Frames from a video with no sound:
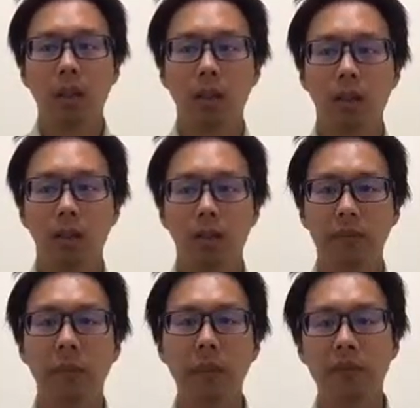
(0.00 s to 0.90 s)

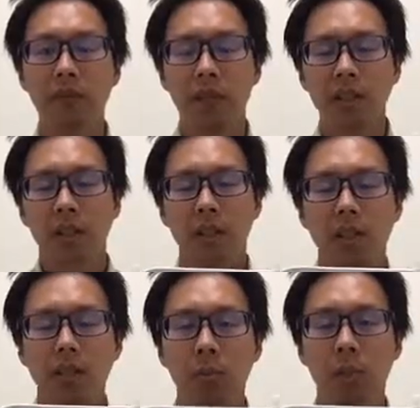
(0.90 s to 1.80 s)
manifest as
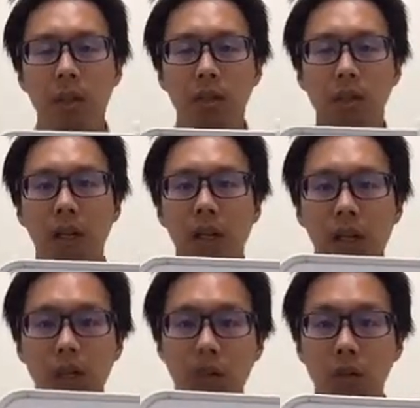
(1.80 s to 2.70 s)
in prostate
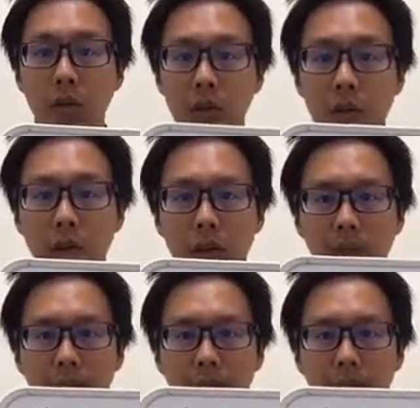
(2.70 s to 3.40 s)
issue as well.